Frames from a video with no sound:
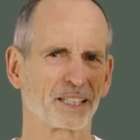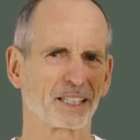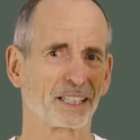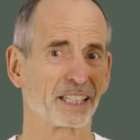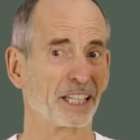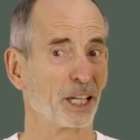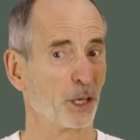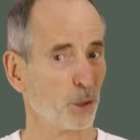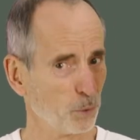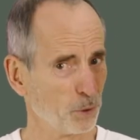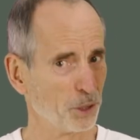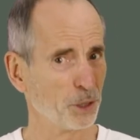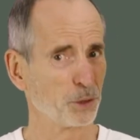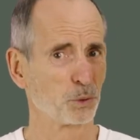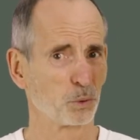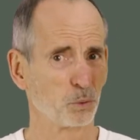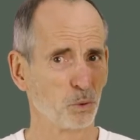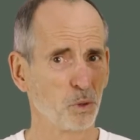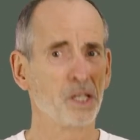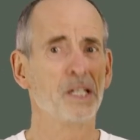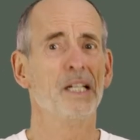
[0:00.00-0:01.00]
The higher you
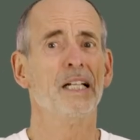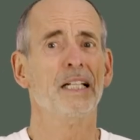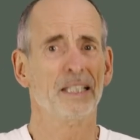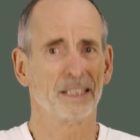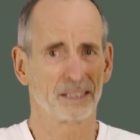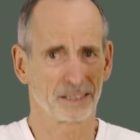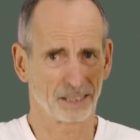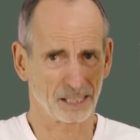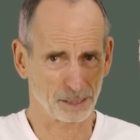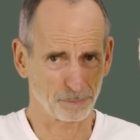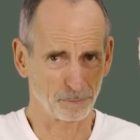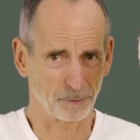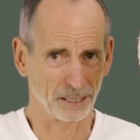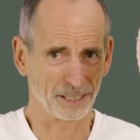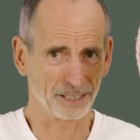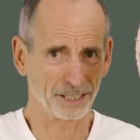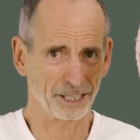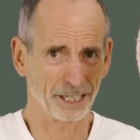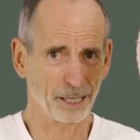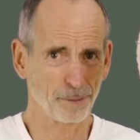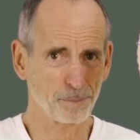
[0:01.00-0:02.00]
lift the leg, the
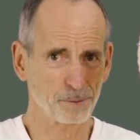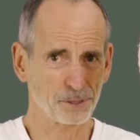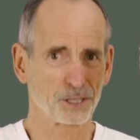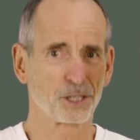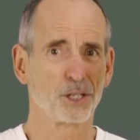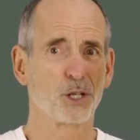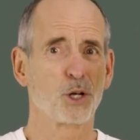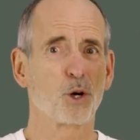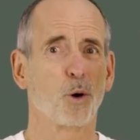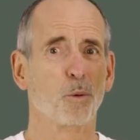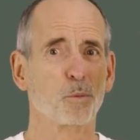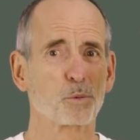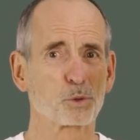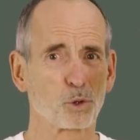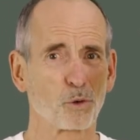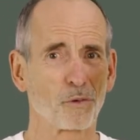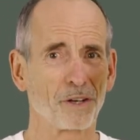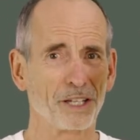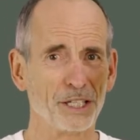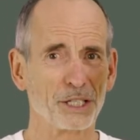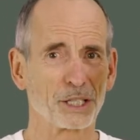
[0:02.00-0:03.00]
less well it tends to
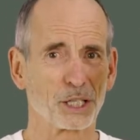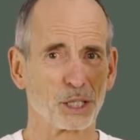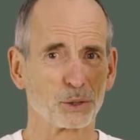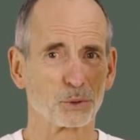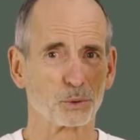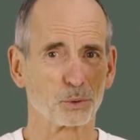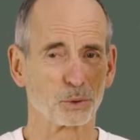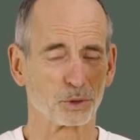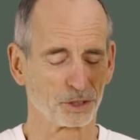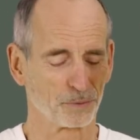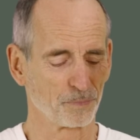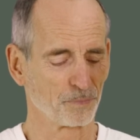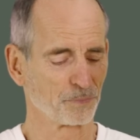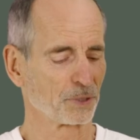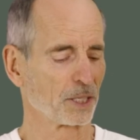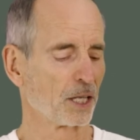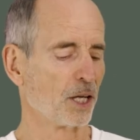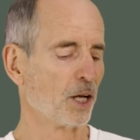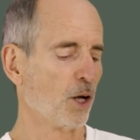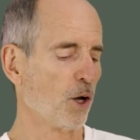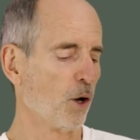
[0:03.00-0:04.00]
work, and the opposite
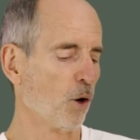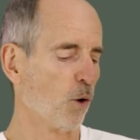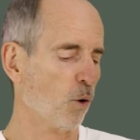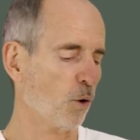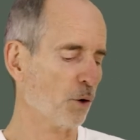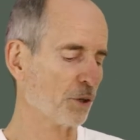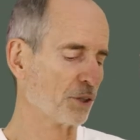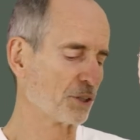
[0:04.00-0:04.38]
is true.